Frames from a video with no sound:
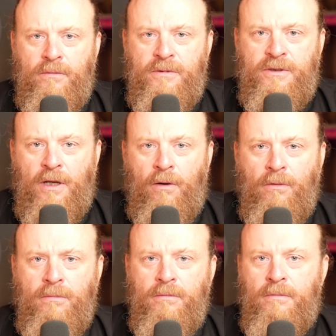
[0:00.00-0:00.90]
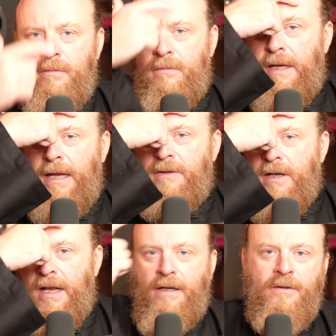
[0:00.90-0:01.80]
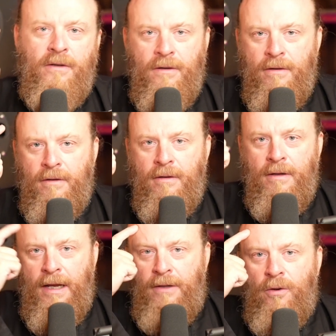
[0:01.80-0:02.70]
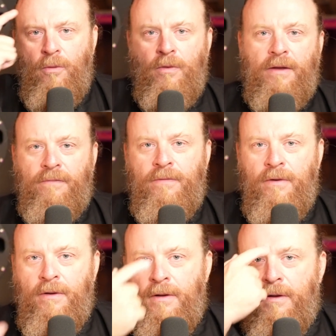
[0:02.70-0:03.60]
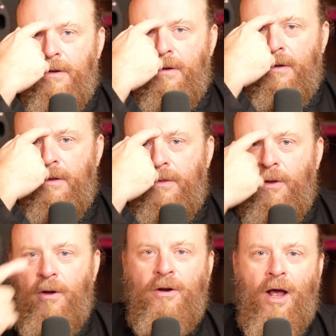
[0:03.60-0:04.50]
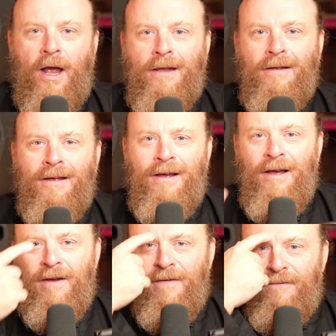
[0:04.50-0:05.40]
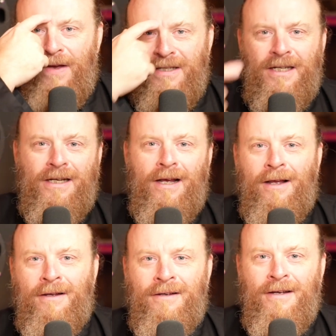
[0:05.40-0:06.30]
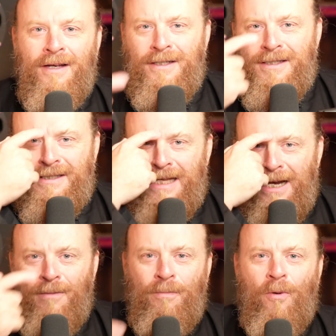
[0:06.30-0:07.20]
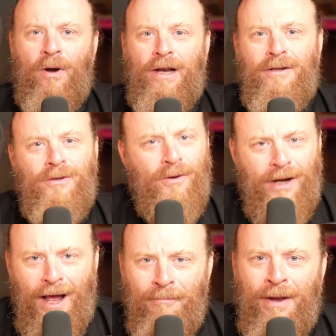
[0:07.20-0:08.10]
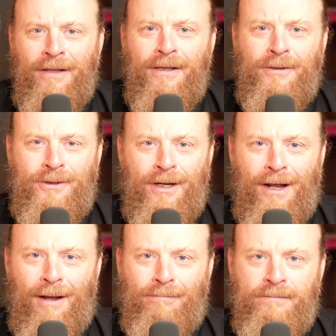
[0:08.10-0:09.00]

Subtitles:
So, intellect, intuitive, third eye, vesica, center point. You can't make this shit up.